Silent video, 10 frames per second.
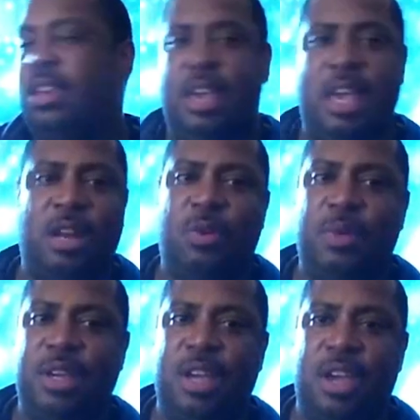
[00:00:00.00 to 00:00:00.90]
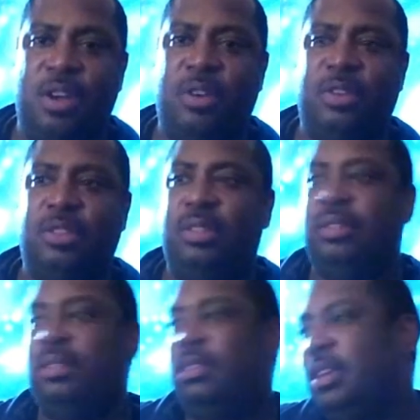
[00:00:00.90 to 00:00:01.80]
Halo and Gears.
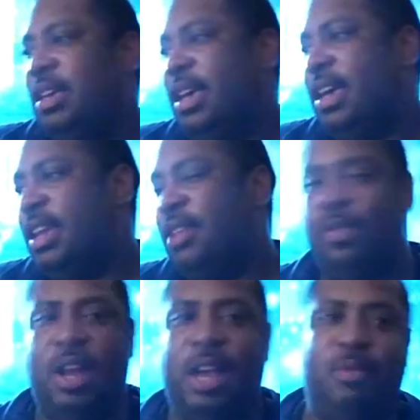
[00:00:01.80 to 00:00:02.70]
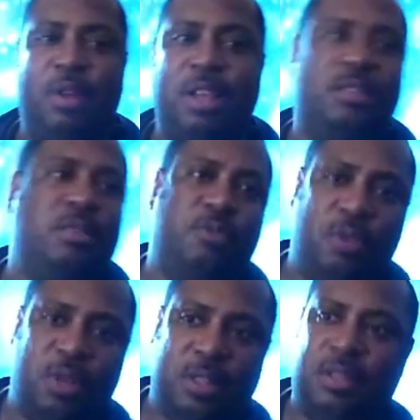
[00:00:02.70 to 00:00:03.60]
And if you like racing,
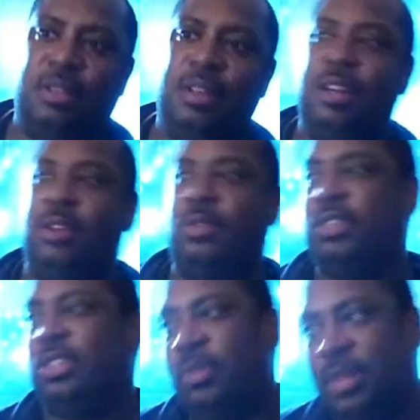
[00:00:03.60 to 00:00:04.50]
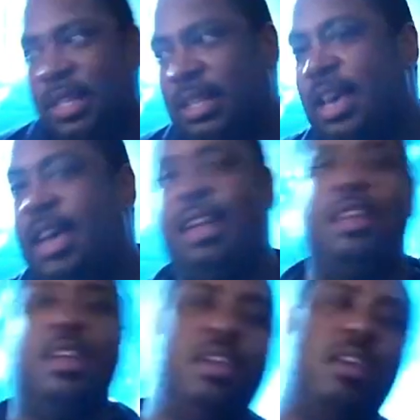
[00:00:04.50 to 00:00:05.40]
Forza. And then on the Sony side,
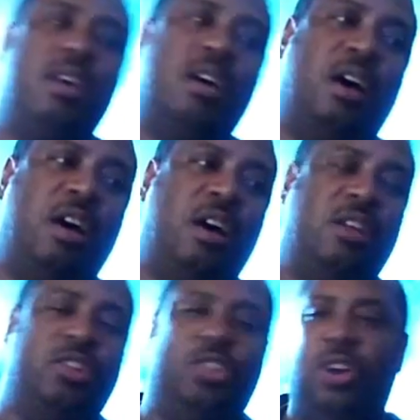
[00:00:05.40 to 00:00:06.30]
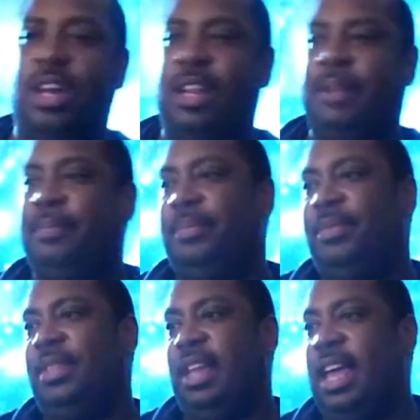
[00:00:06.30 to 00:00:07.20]
uh, Uncharted,
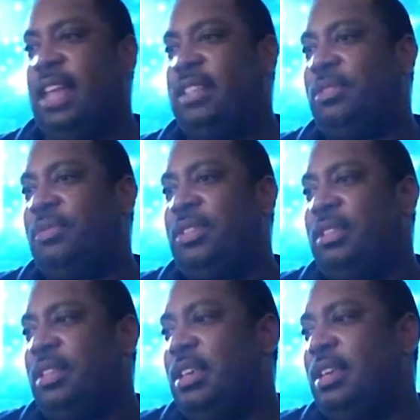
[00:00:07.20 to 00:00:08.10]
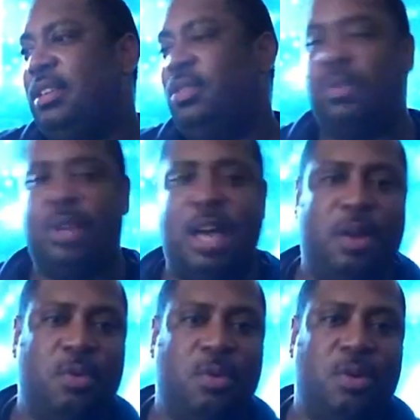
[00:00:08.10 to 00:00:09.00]
The Last of Us, and you know God
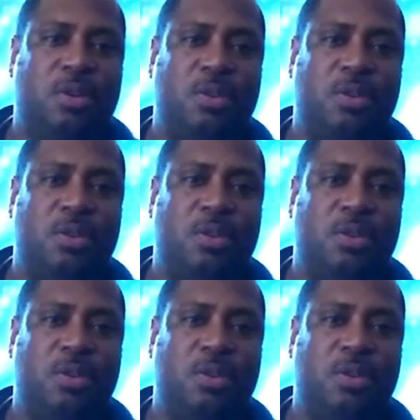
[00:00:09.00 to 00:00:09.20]
of War.